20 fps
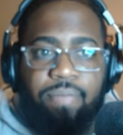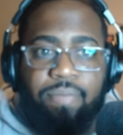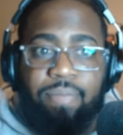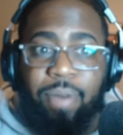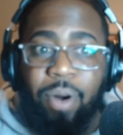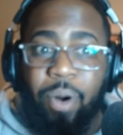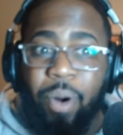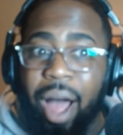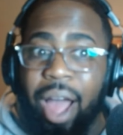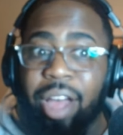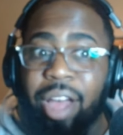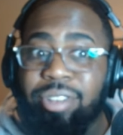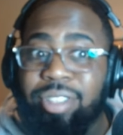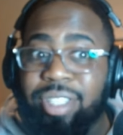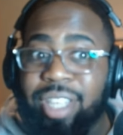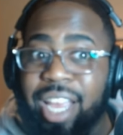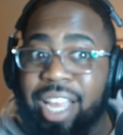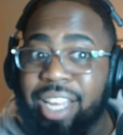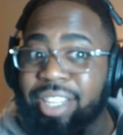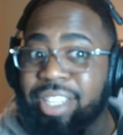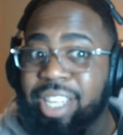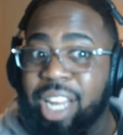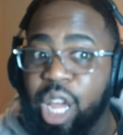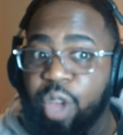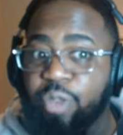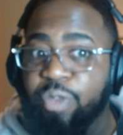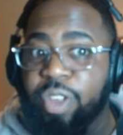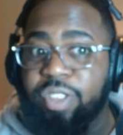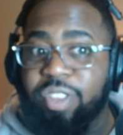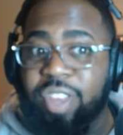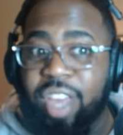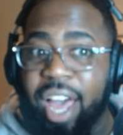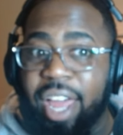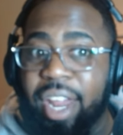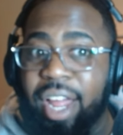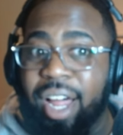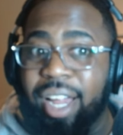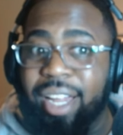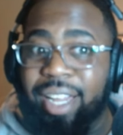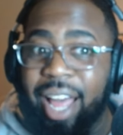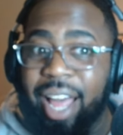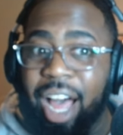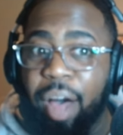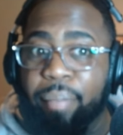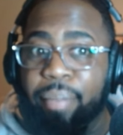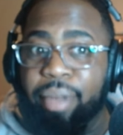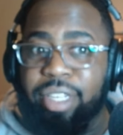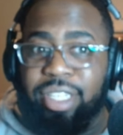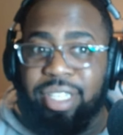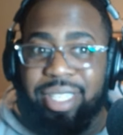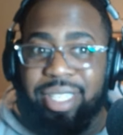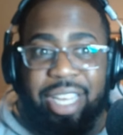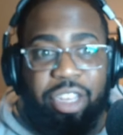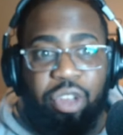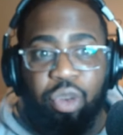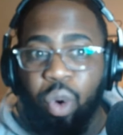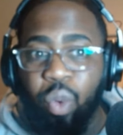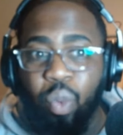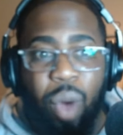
Ohio State's defense kind of allowed Michigan State to do